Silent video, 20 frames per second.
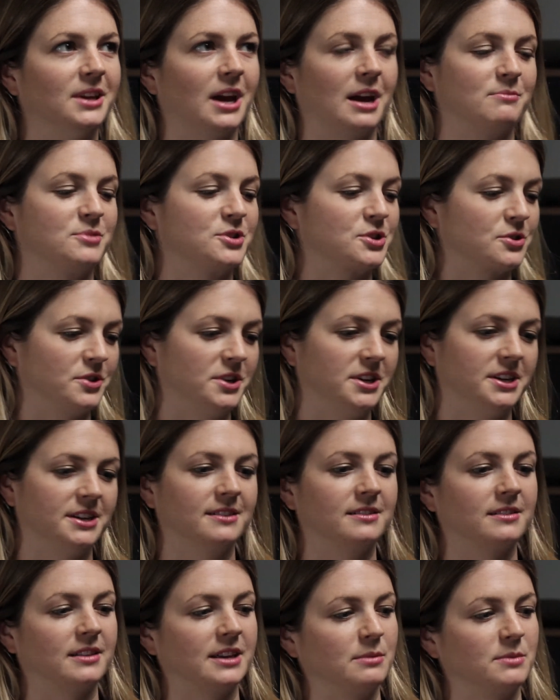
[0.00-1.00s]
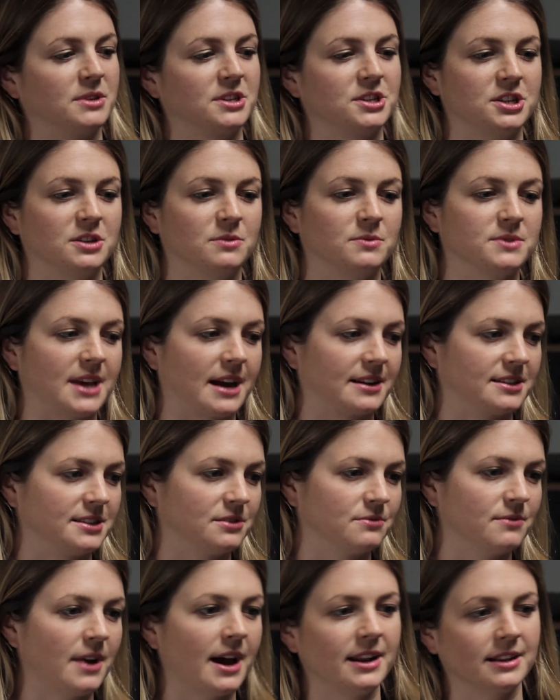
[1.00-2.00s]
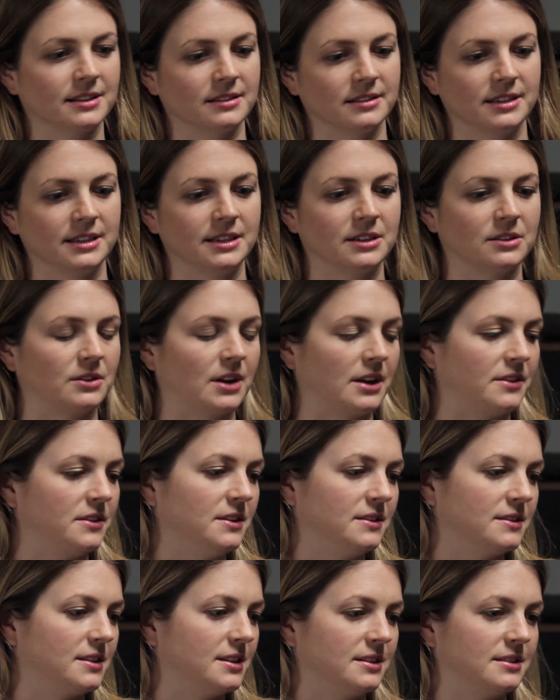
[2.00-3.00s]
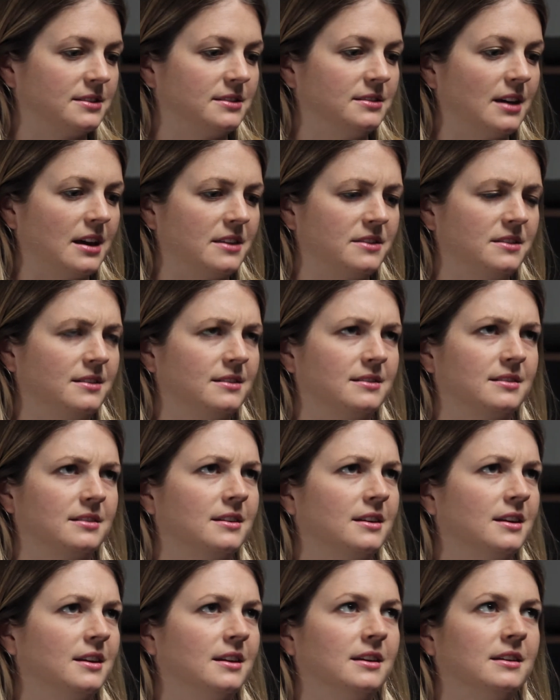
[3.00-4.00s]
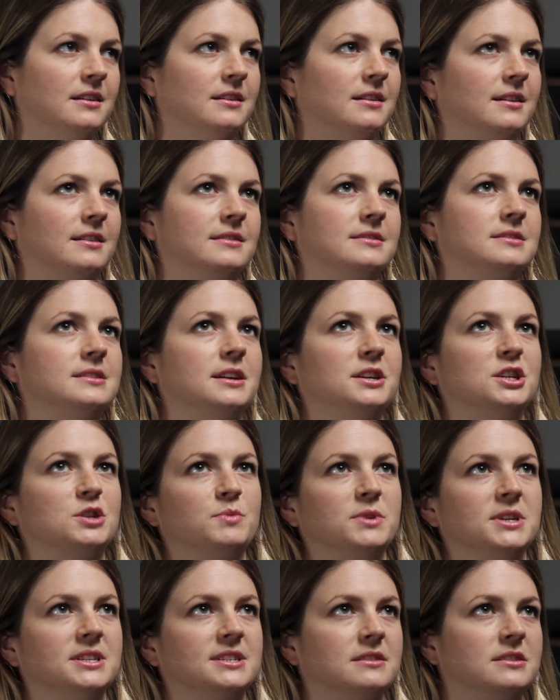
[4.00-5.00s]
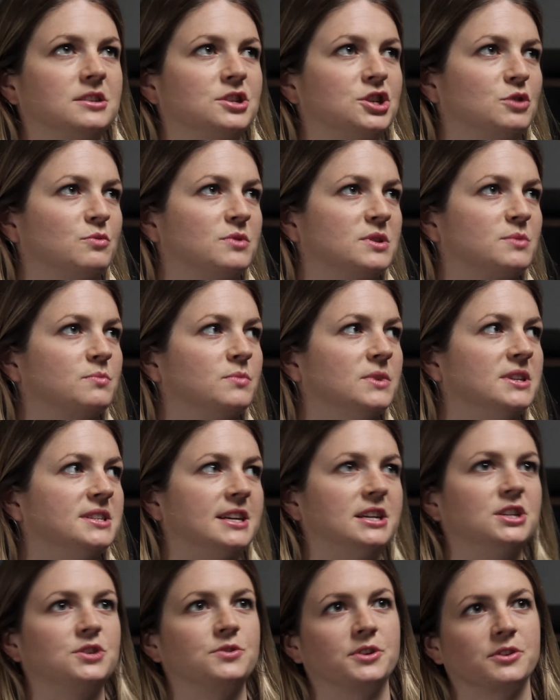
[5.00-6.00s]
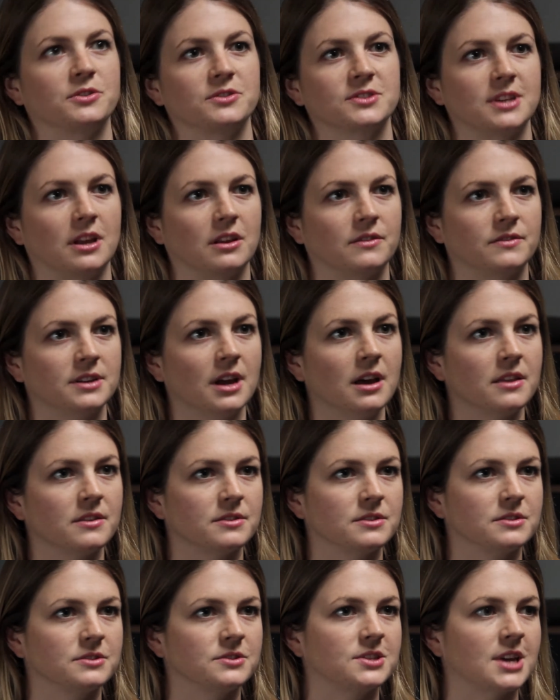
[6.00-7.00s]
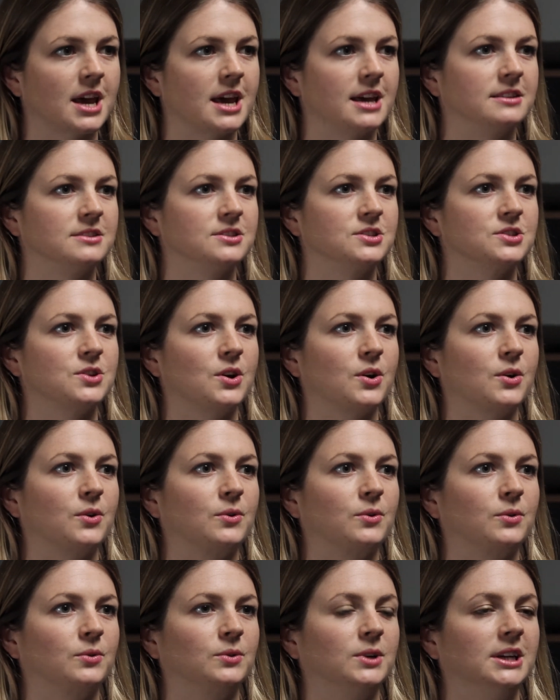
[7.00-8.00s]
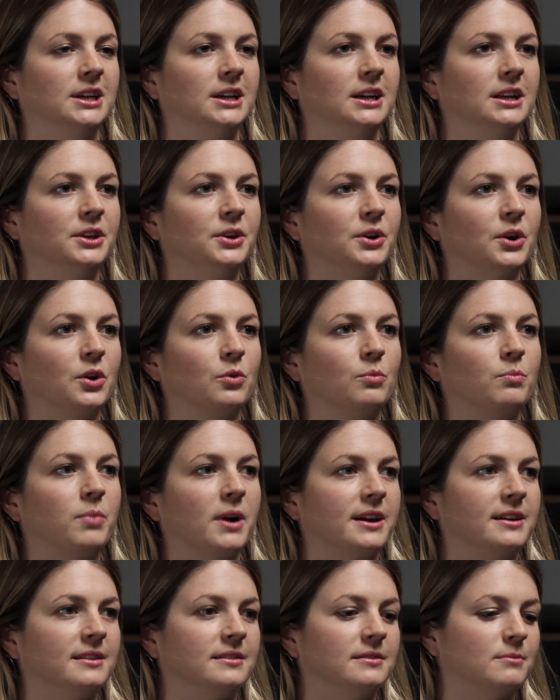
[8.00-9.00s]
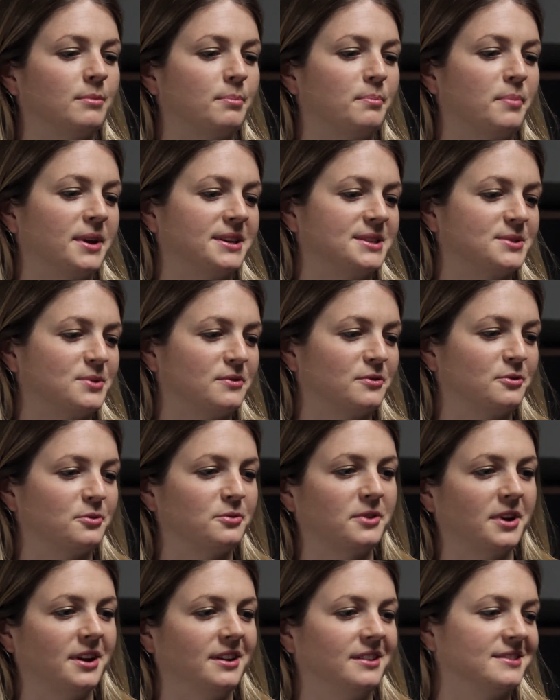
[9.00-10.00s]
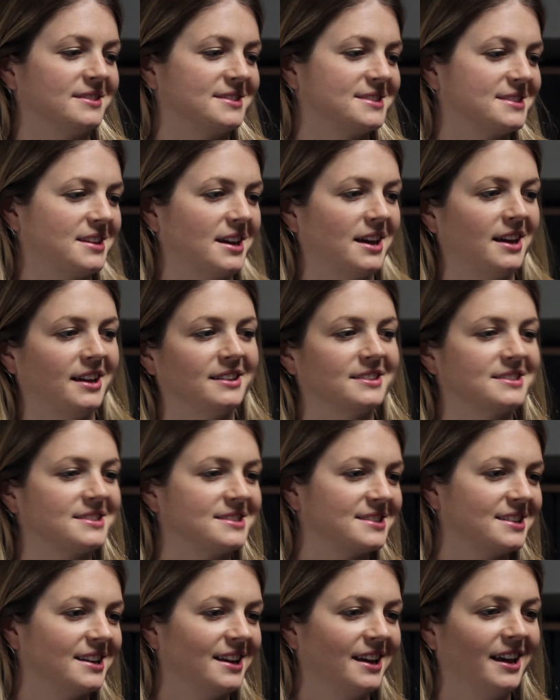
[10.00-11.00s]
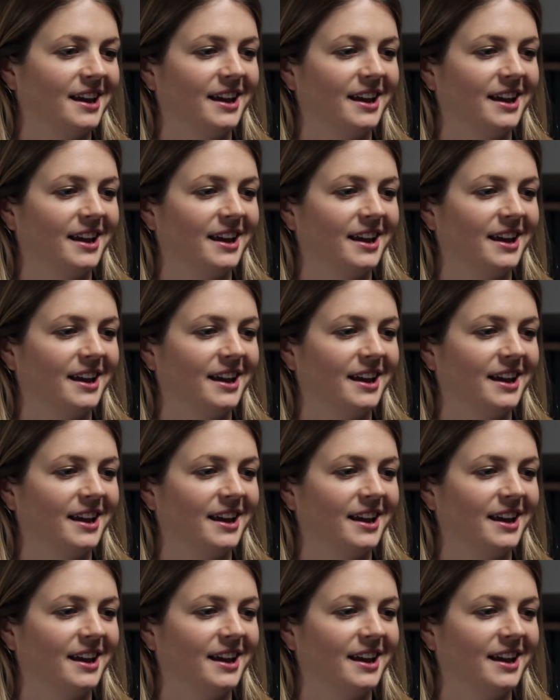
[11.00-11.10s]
I'm sure he can claim that she was acting erratically, or I think CHP said that she was endangering herself and others, and so by sort of creating this case,